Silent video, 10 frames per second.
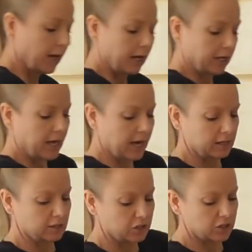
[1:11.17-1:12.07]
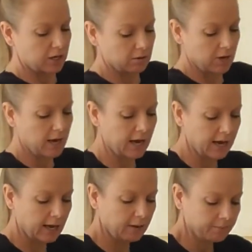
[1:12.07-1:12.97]
Okay, so
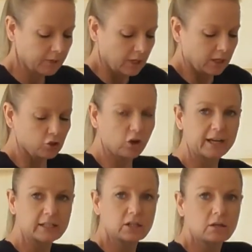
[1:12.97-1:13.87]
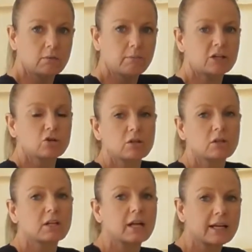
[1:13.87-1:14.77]
try to make sure that
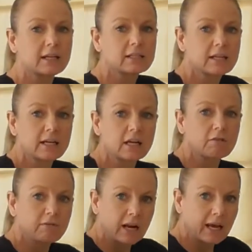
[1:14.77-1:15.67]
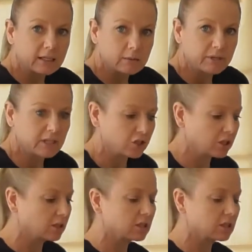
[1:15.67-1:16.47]
the leg is in a relaxed position,